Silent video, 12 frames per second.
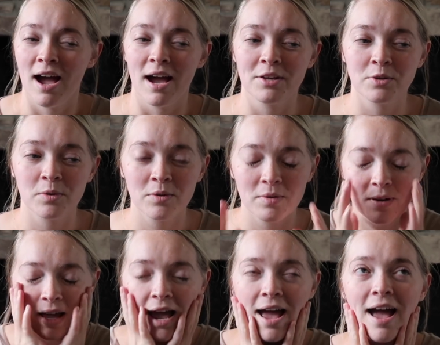I don't,
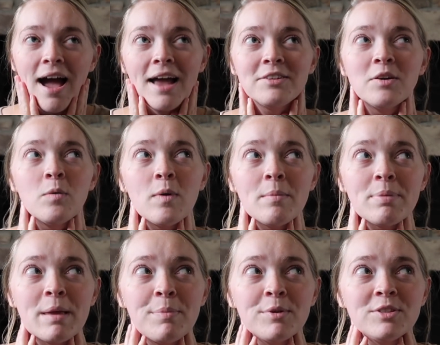I don't want
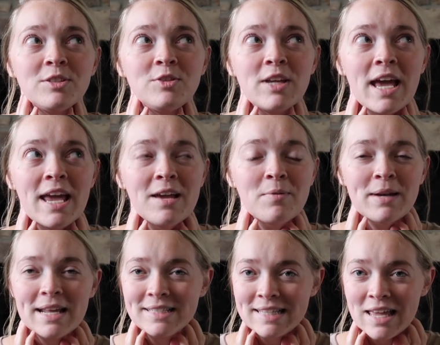people to take what
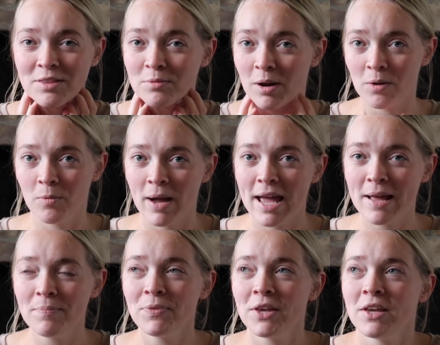I say the wrong
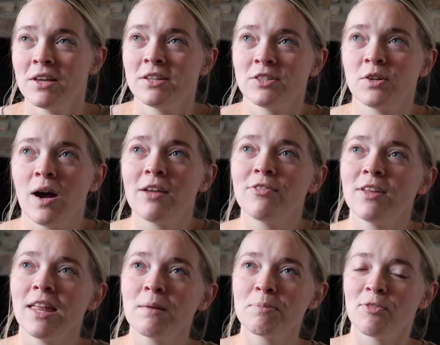way. So I
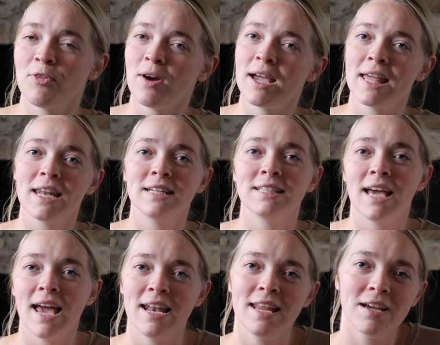feel like before I get into
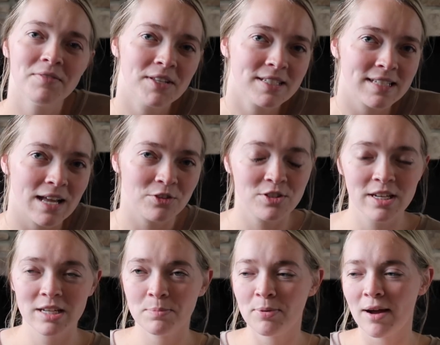any of this, I just
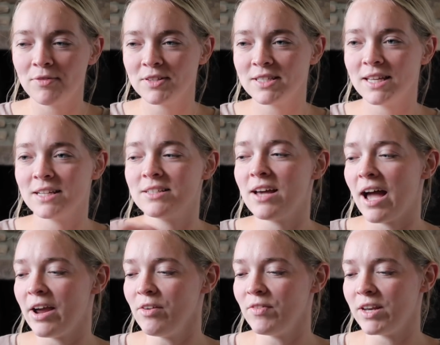need to preface the
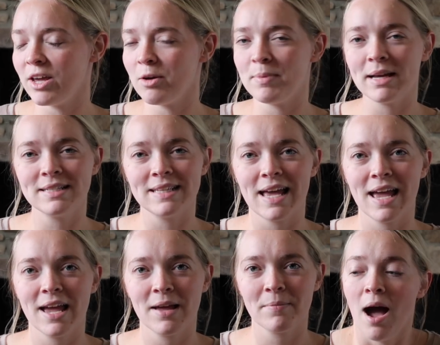entire video by
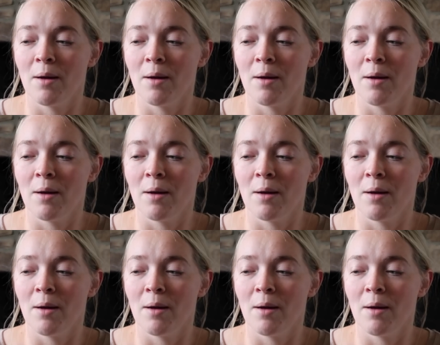saying